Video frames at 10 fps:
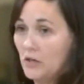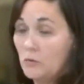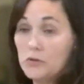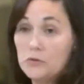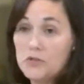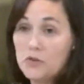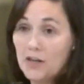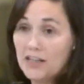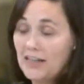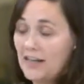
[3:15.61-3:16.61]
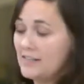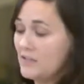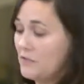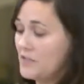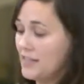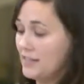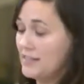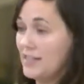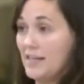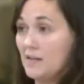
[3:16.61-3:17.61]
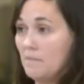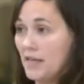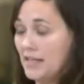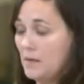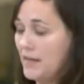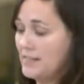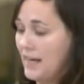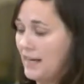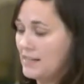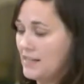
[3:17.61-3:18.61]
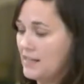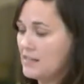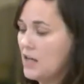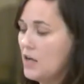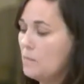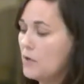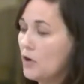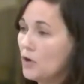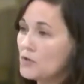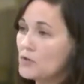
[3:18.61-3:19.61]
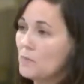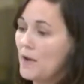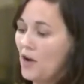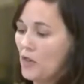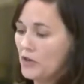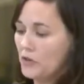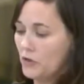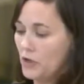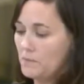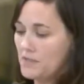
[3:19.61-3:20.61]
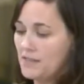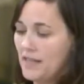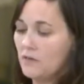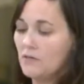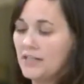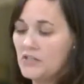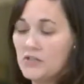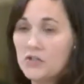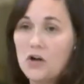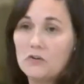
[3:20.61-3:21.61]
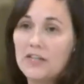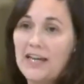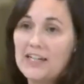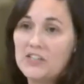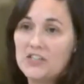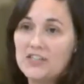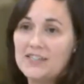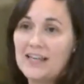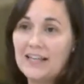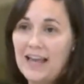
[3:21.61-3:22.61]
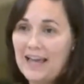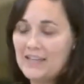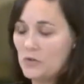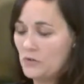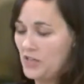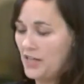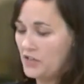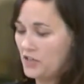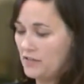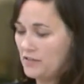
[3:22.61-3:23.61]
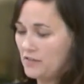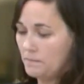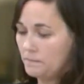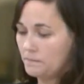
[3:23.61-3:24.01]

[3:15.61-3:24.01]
which was organized and facilitated mainly by dioceses, but also by other groups like religious congregations and lay associations.